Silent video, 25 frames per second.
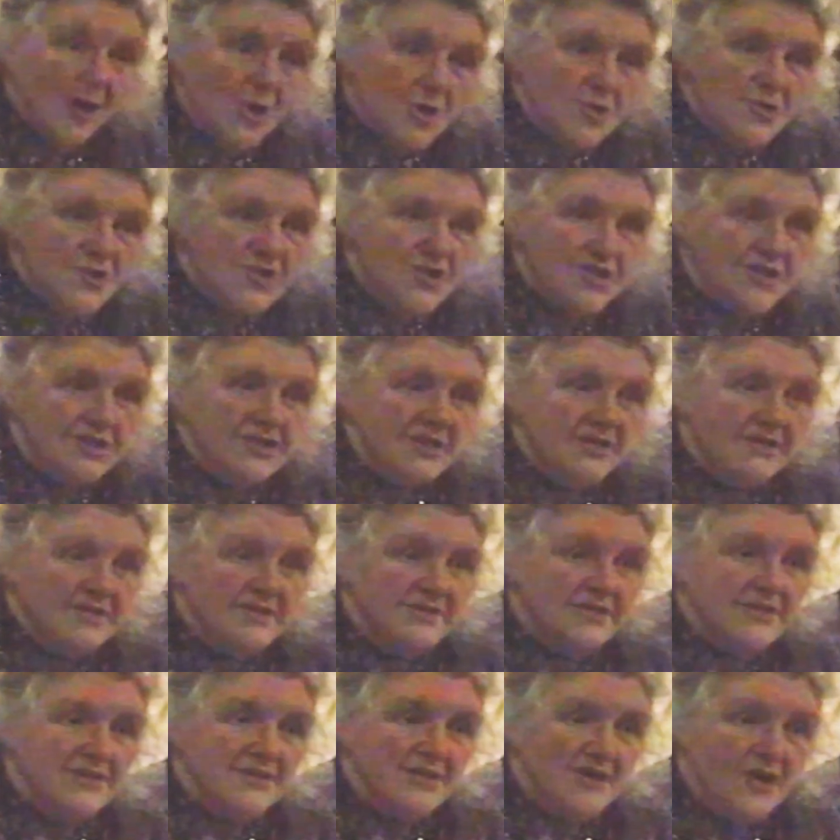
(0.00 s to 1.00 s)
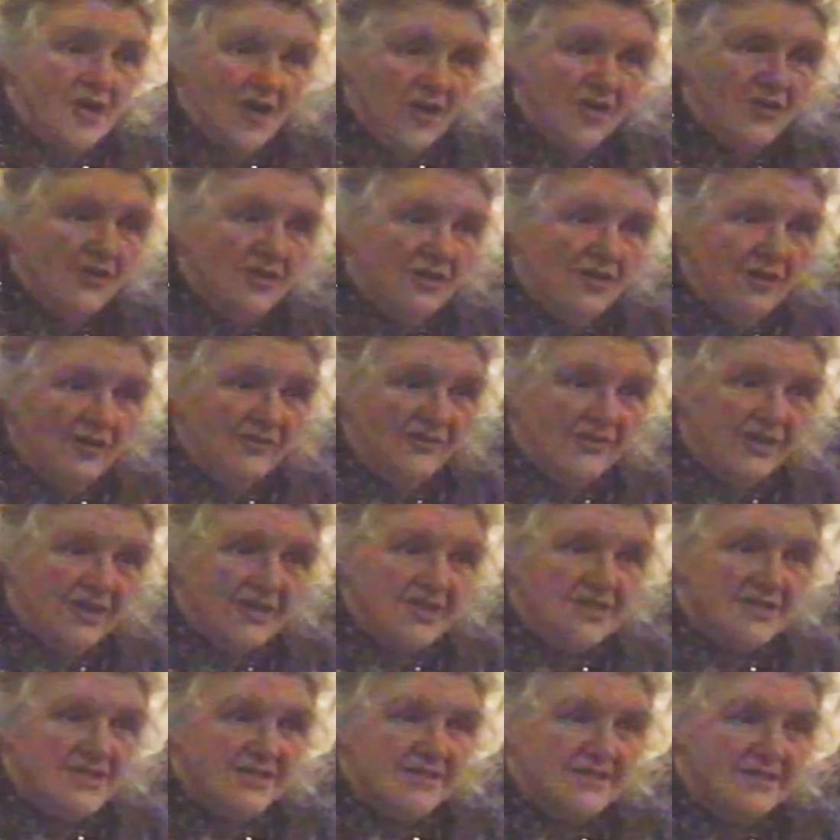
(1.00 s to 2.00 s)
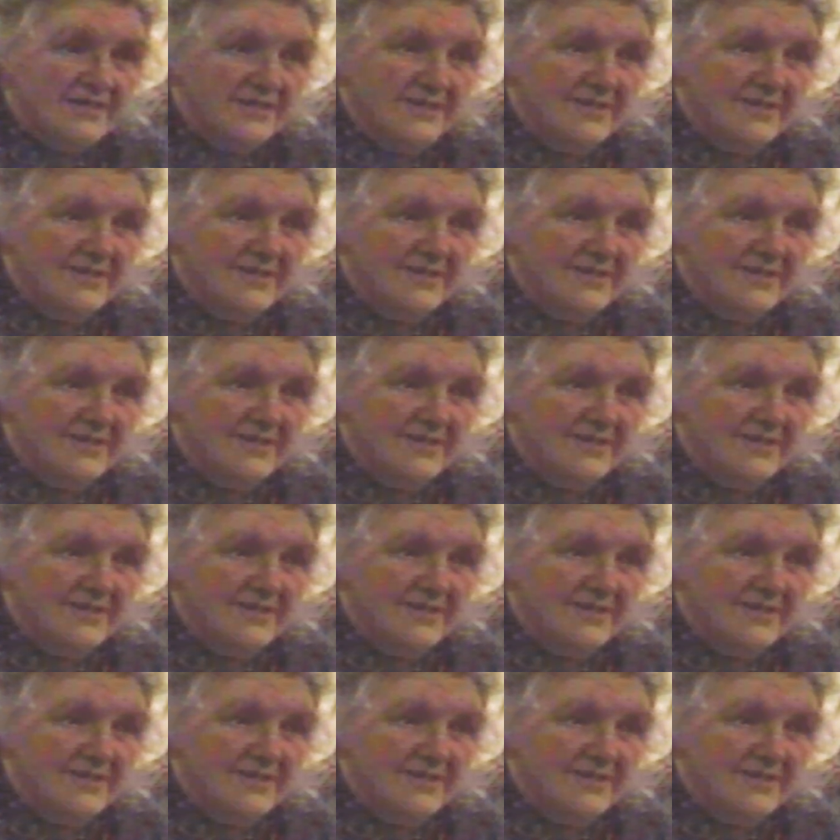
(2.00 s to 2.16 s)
closer to the horror of it?